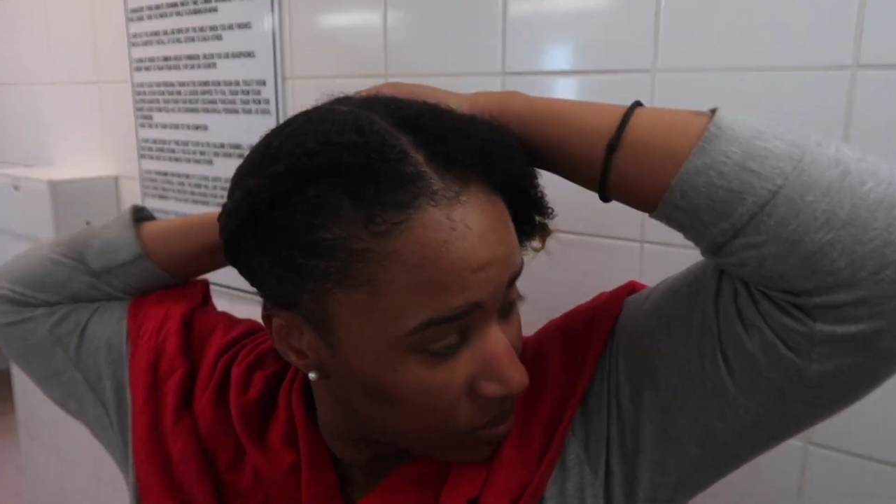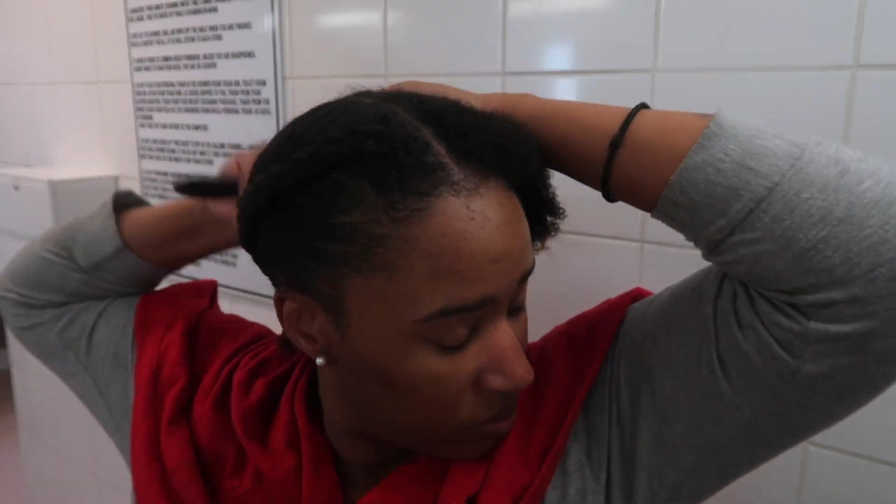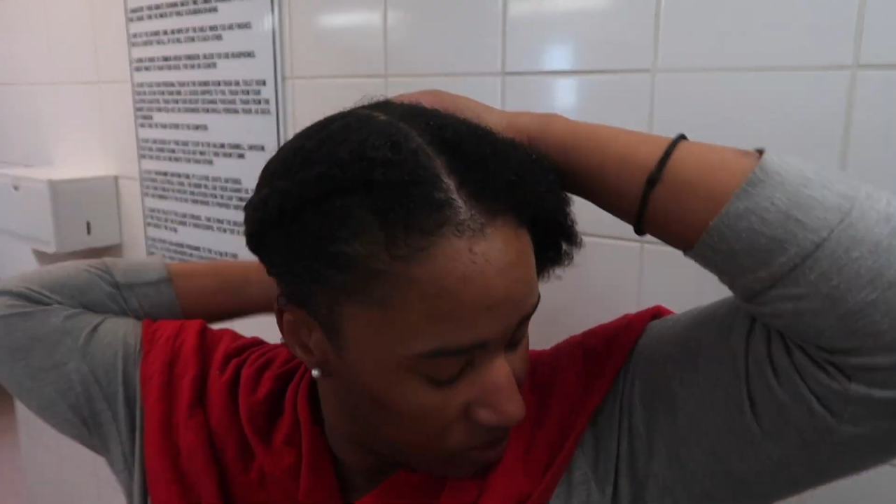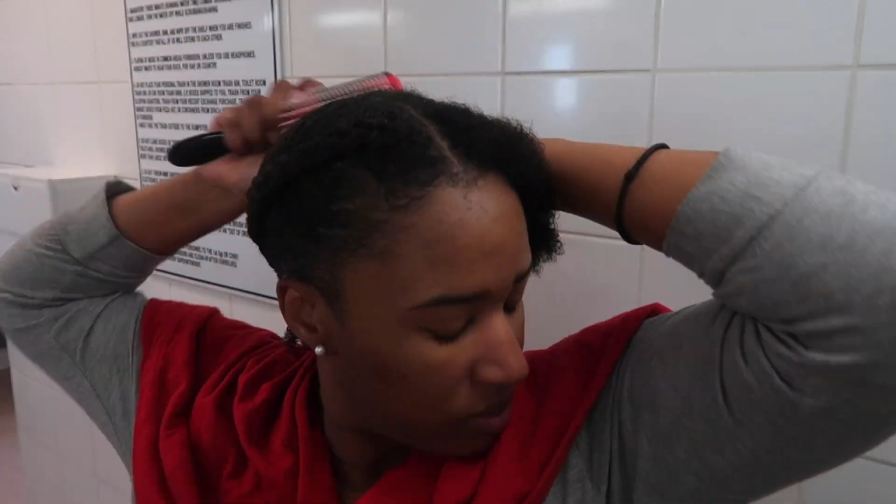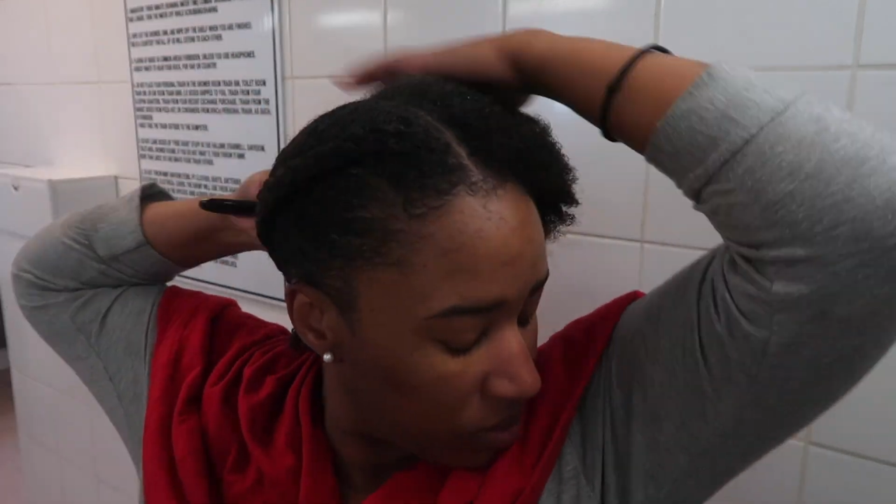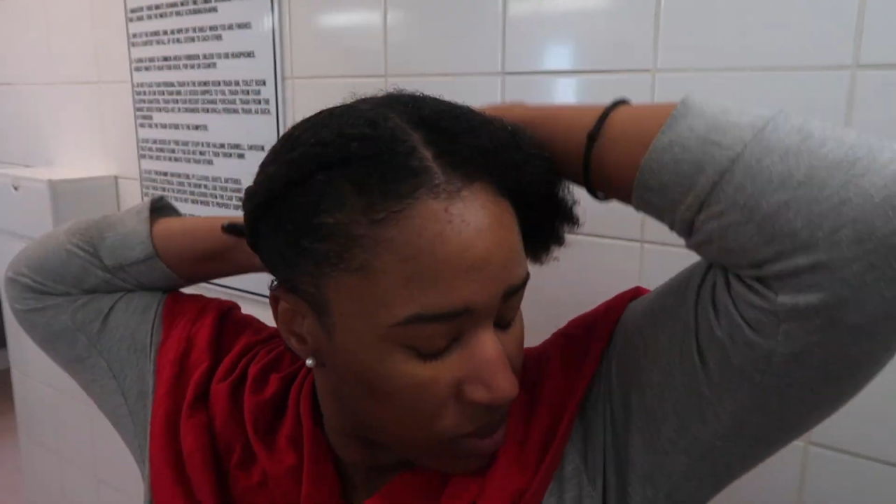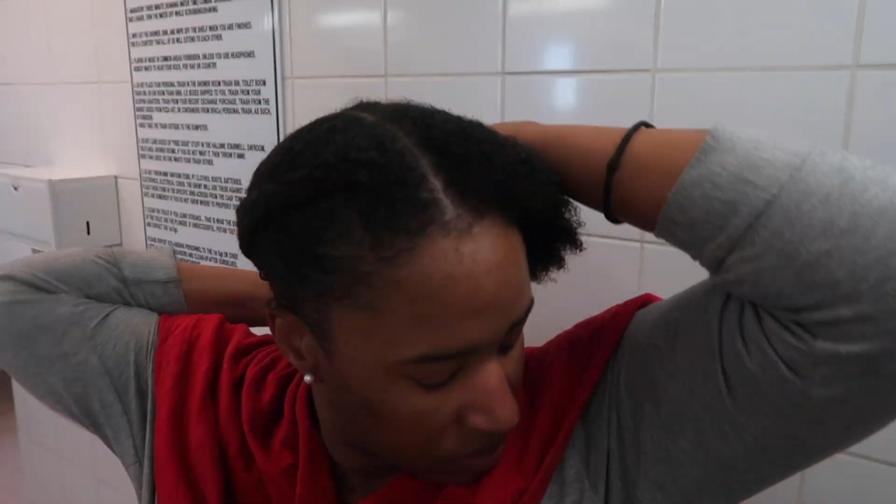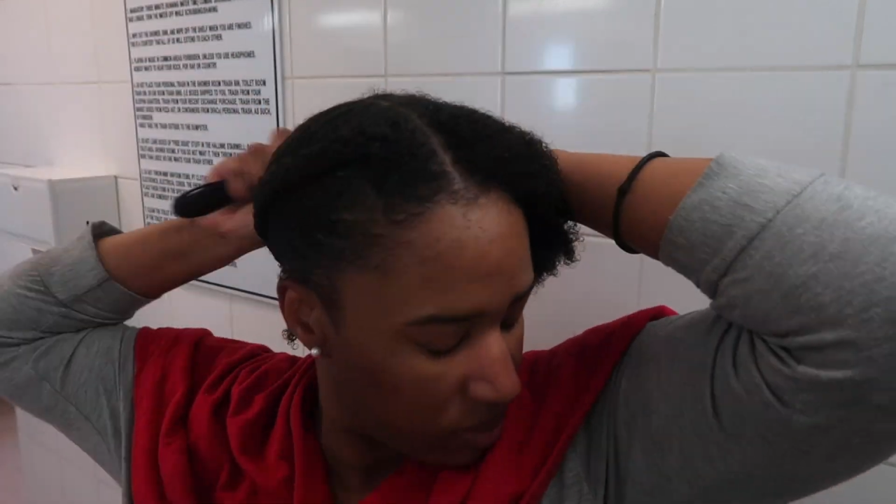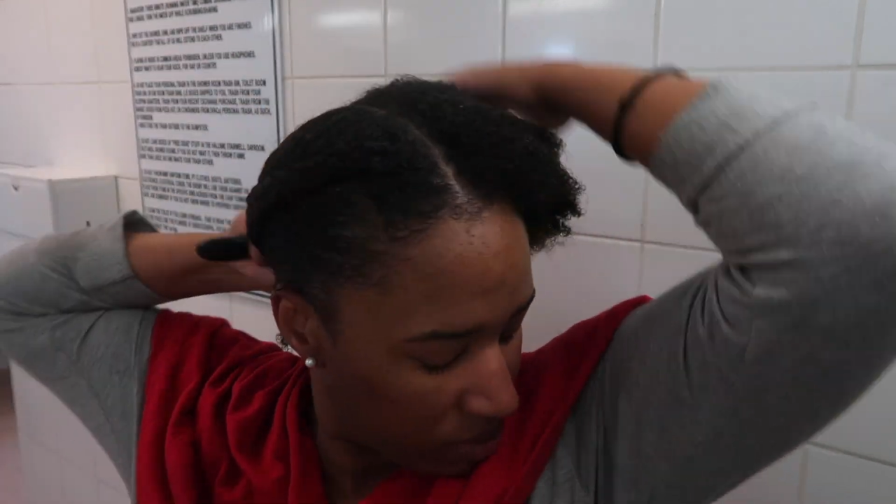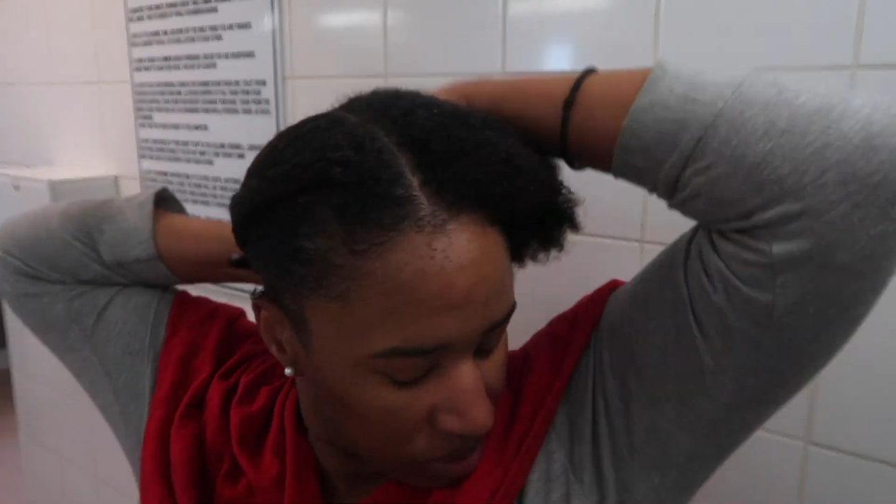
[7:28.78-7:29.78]
I'm just going to
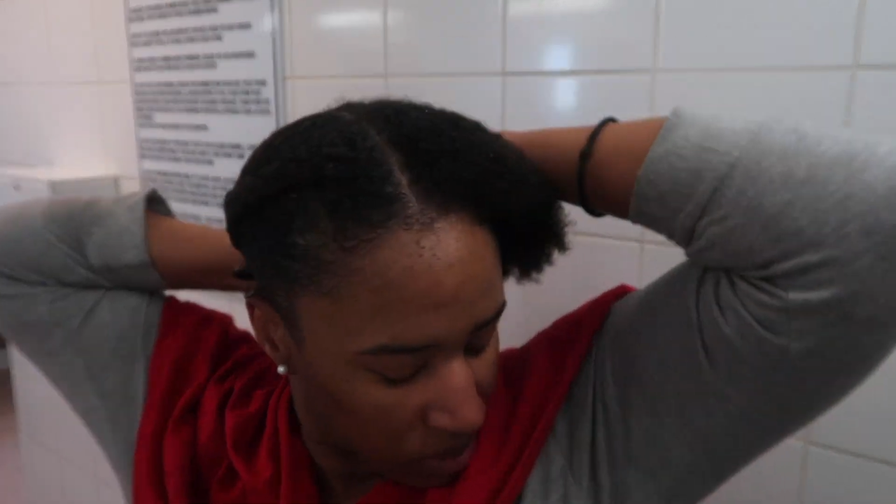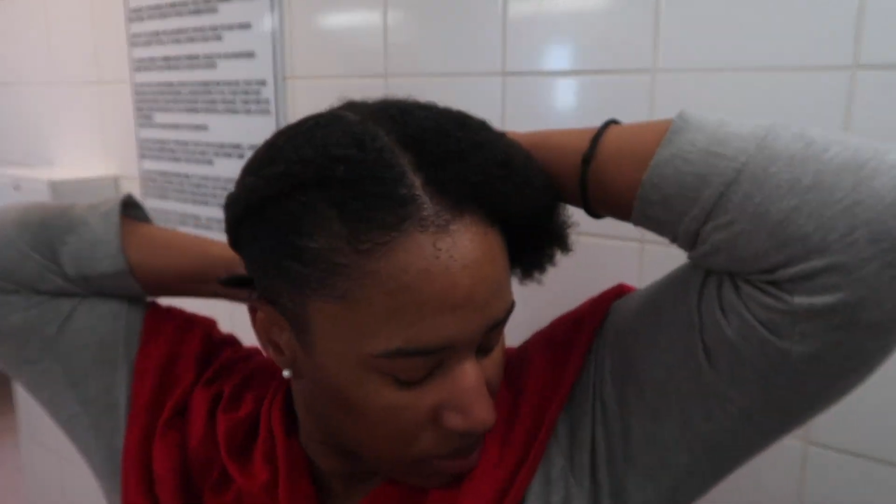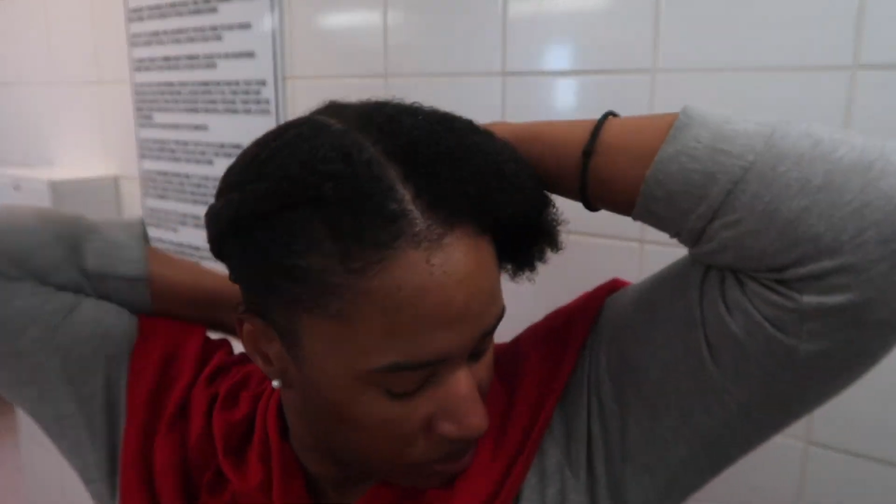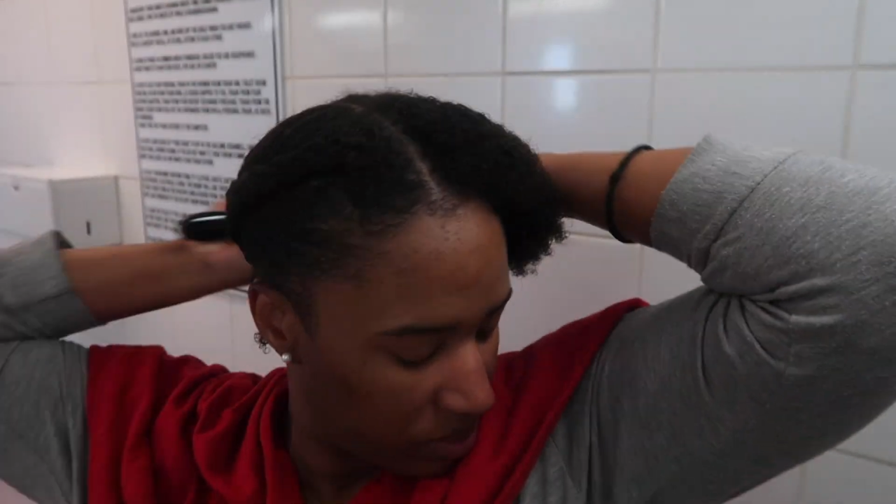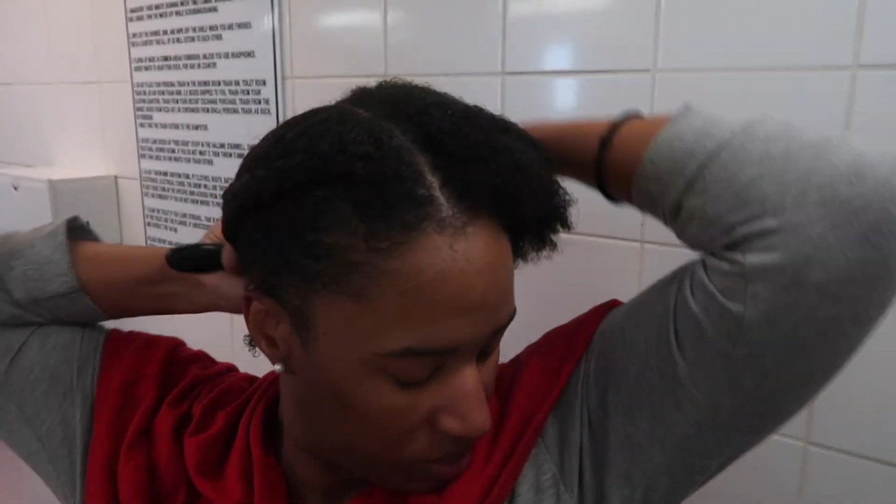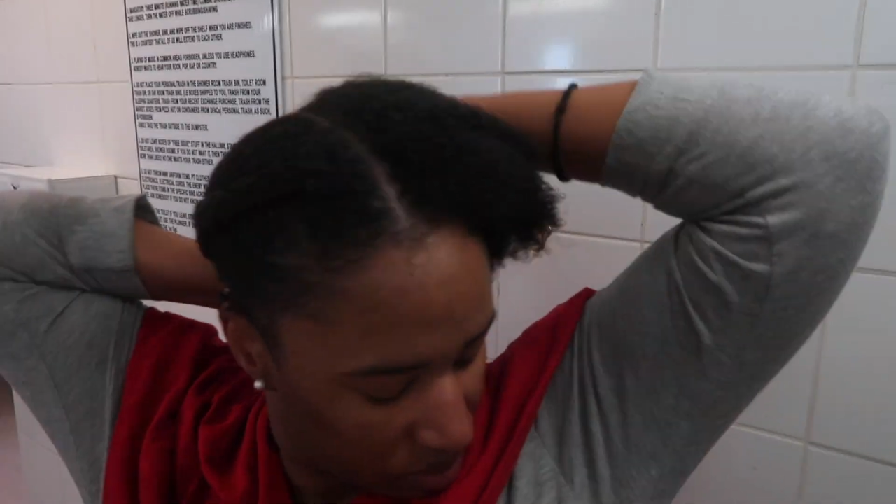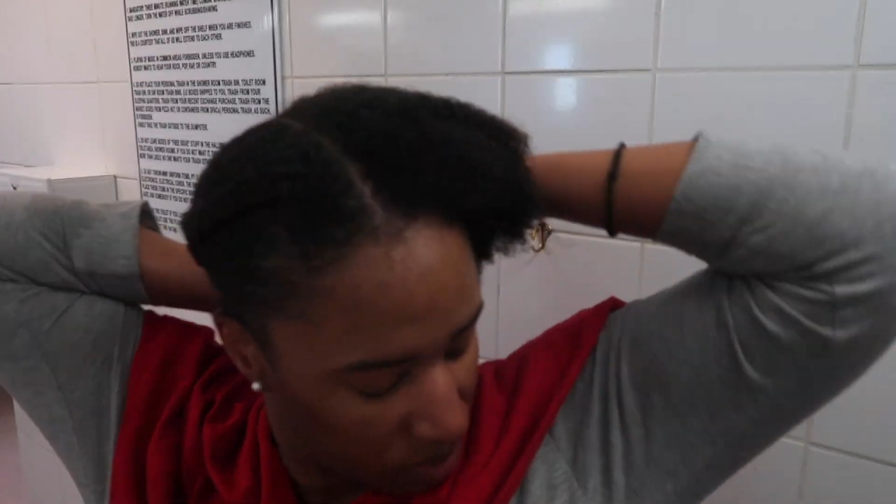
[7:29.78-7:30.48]
do the same thing for this